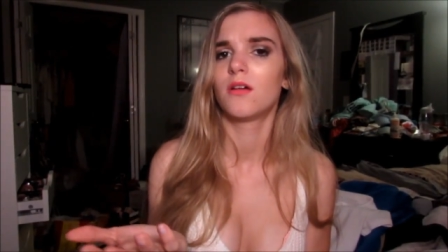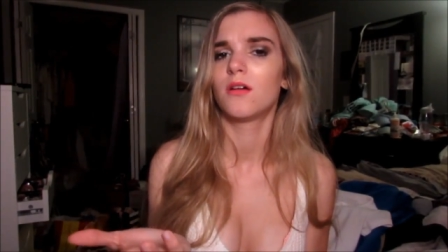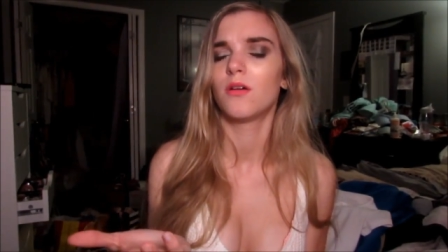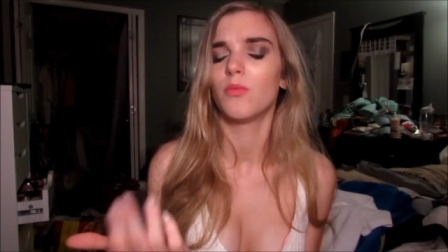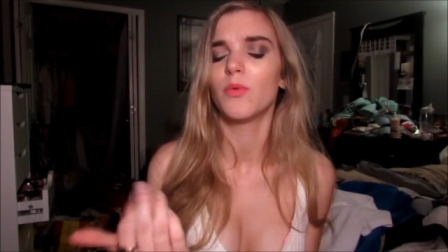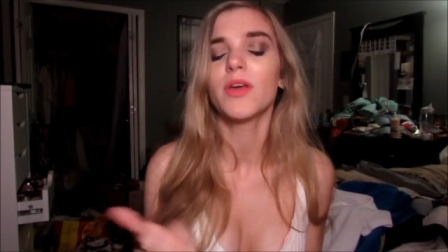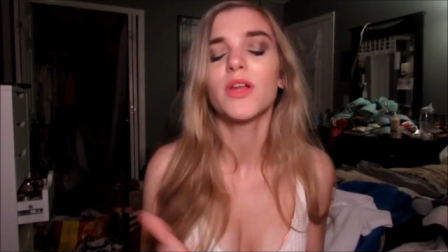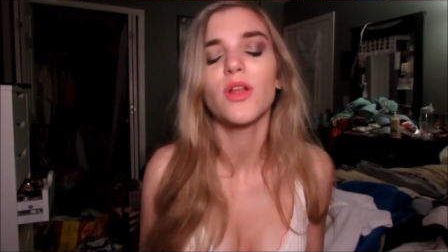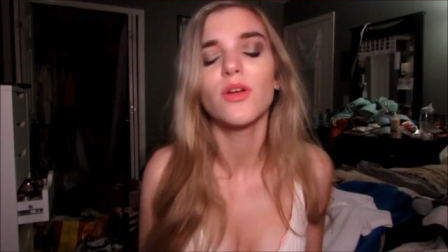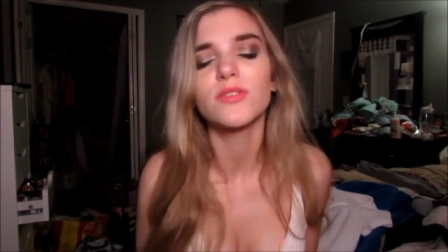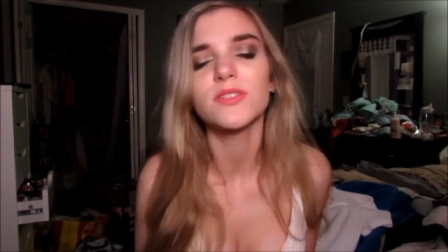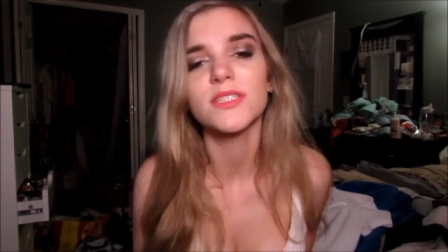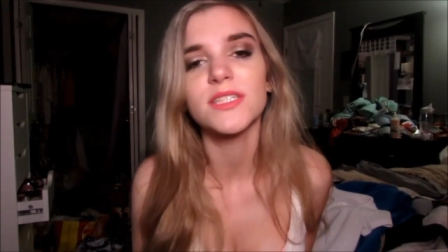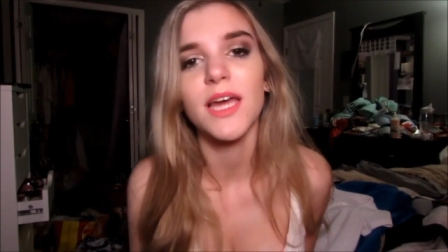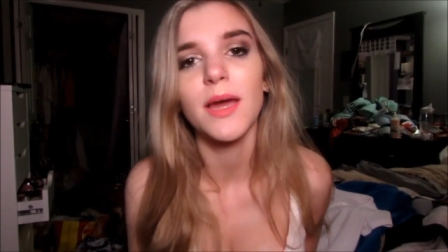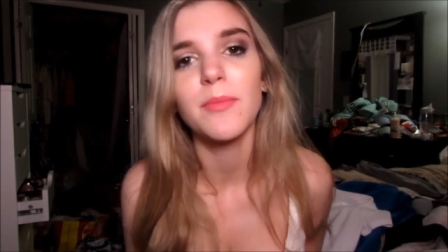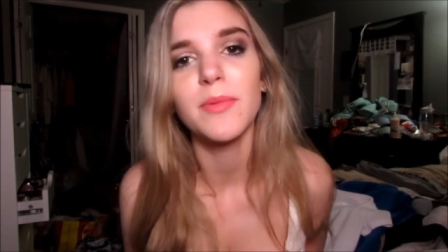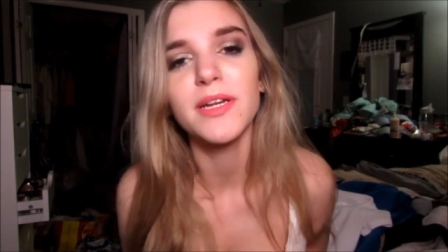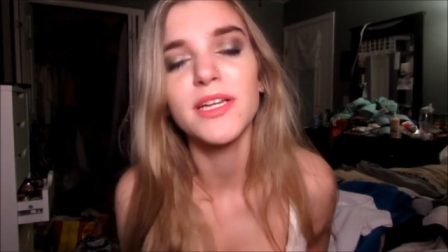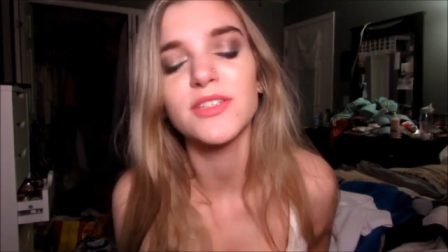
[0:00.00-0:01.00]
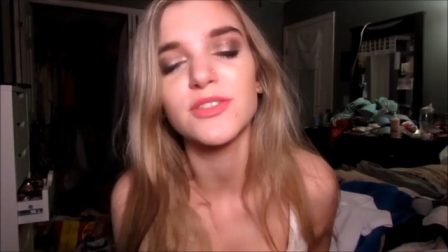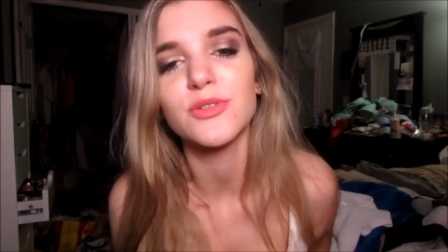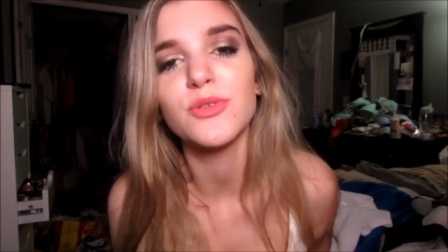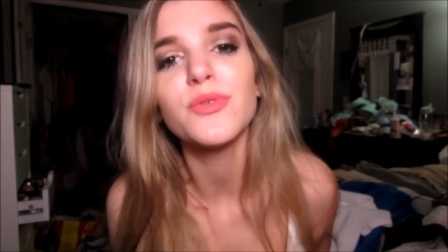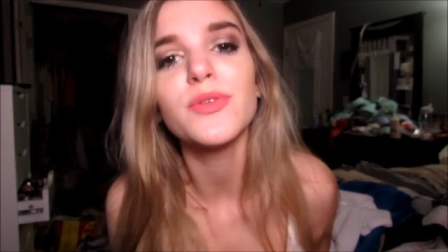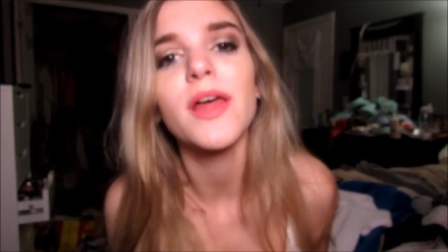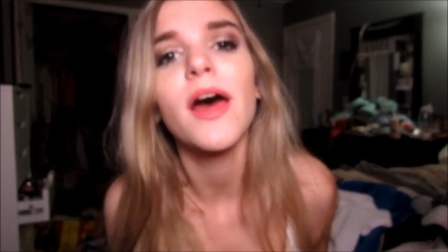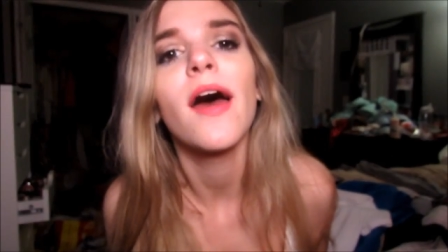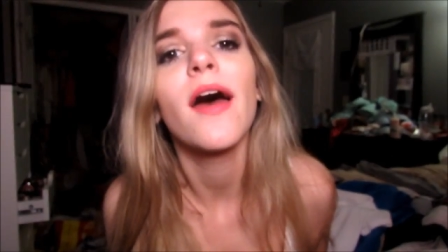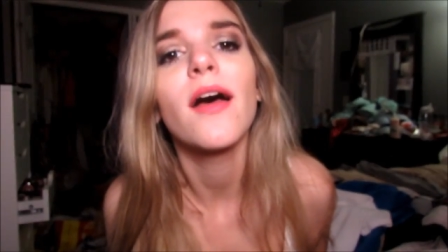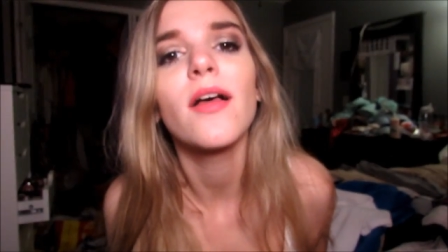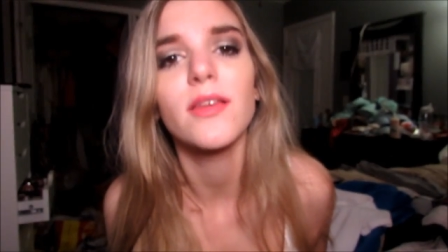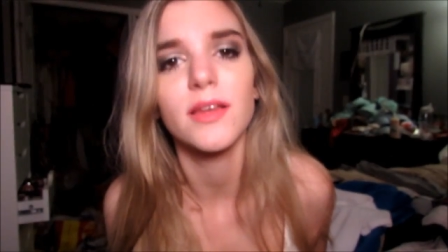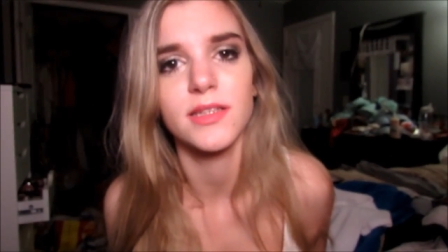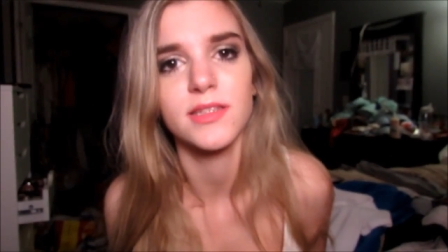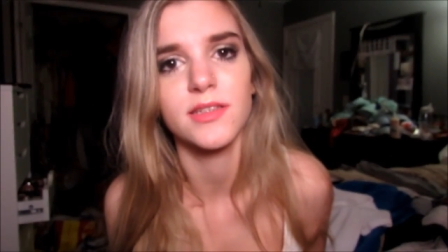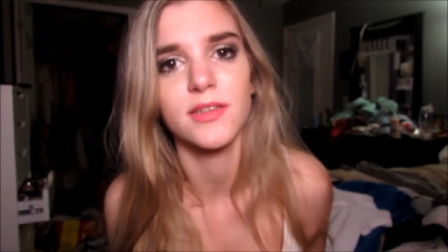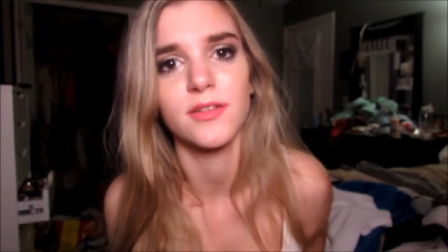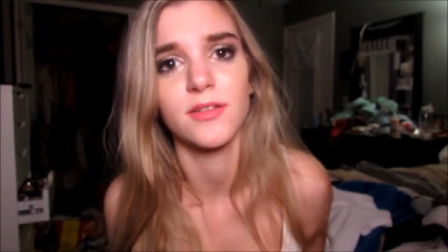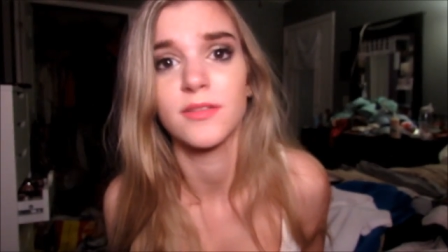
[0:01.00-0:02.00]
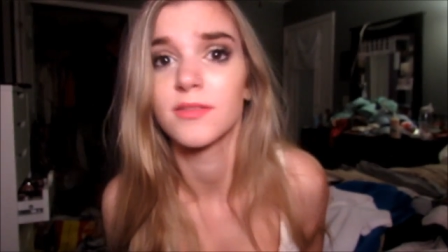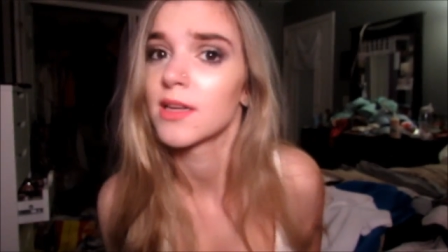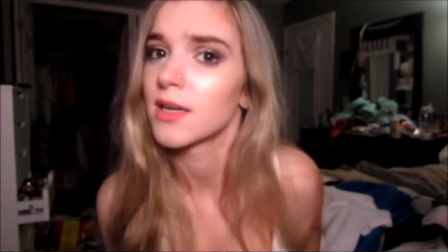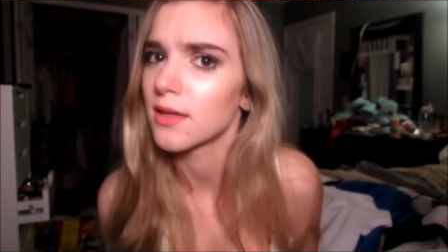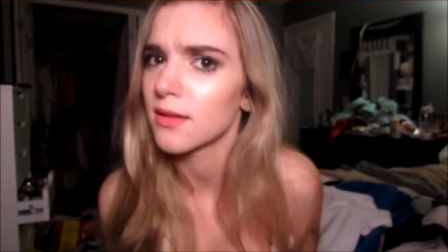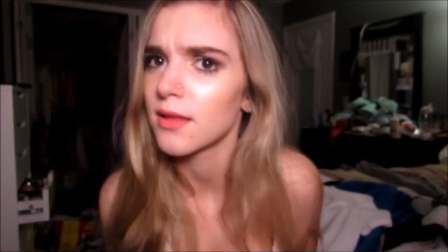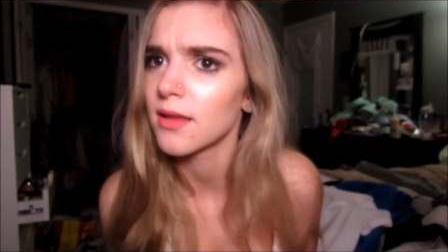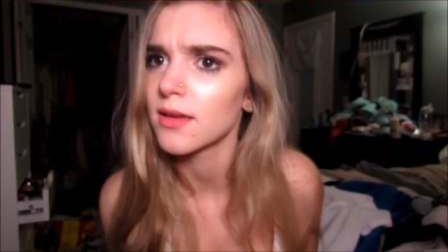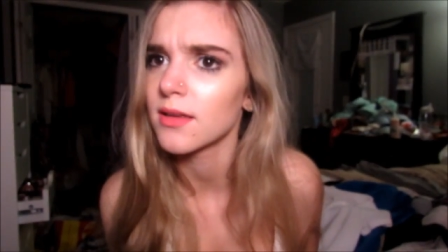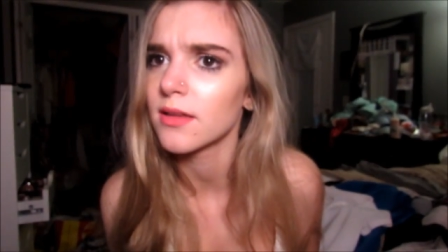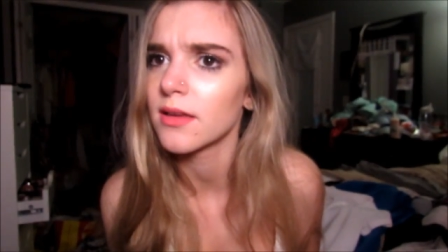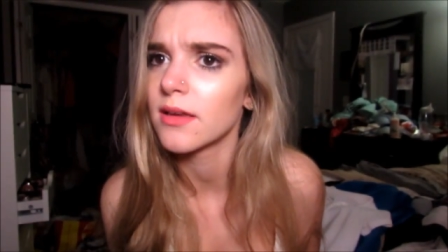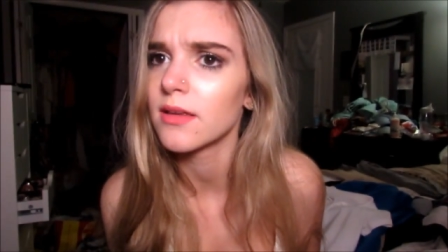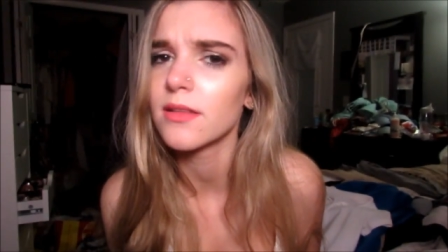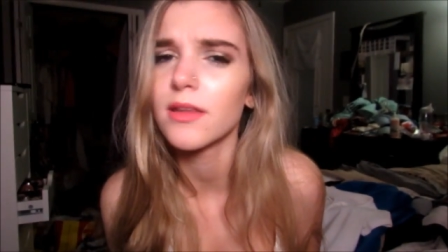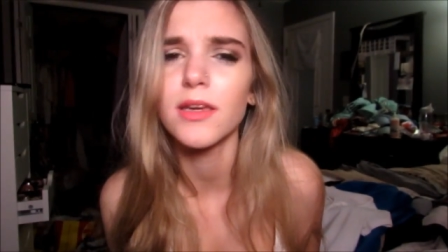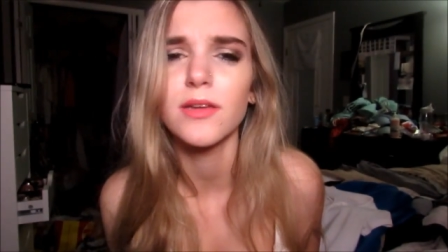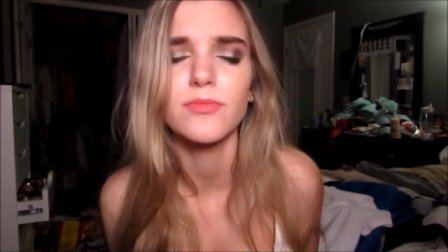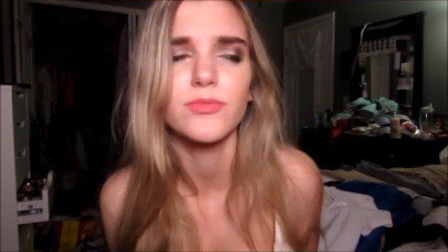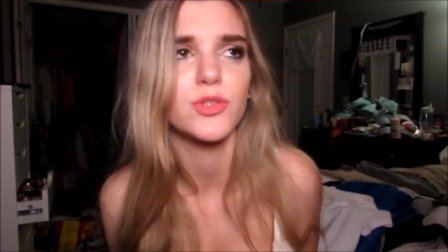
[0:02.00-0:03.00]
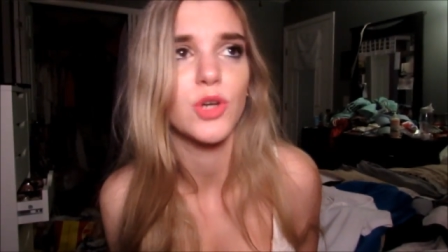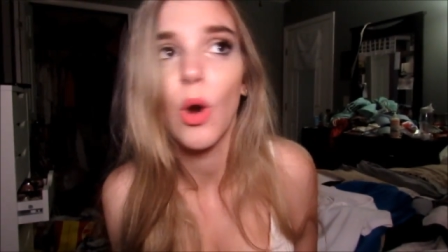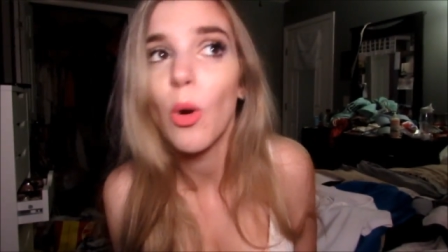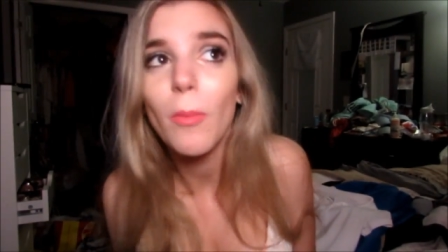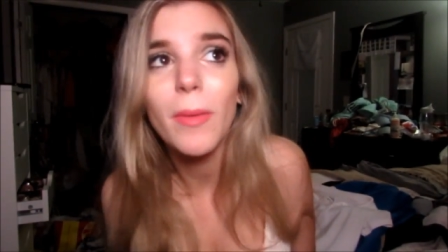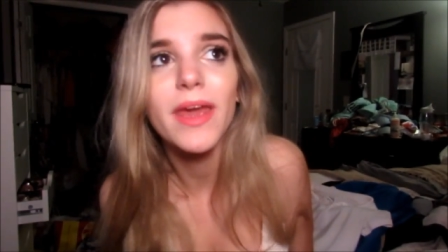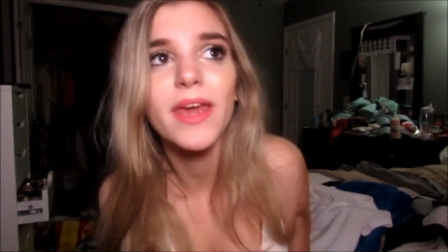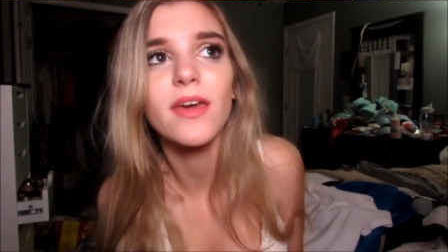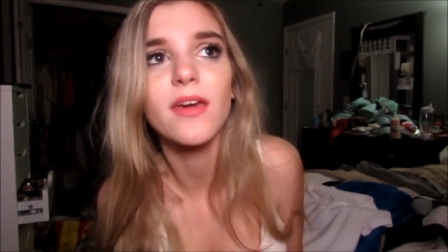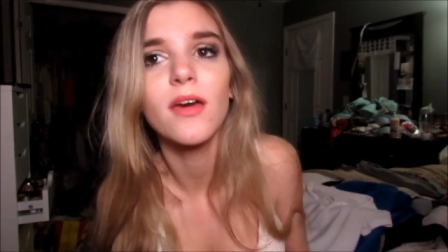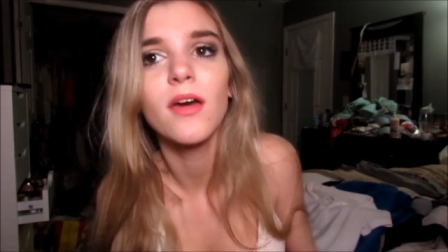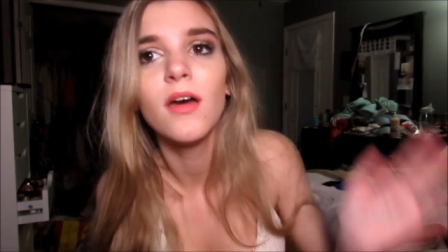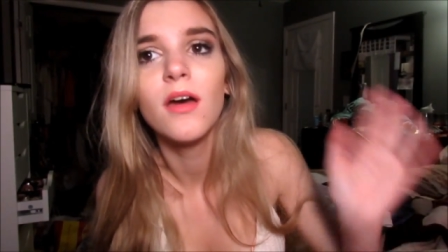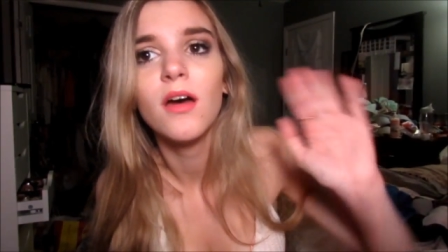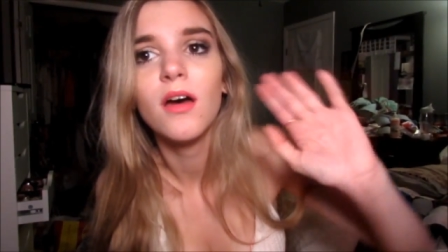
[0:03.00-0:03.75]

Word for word: we close in ten minutes and who the hell eats dinner at nine o'clock at night? Like, go make,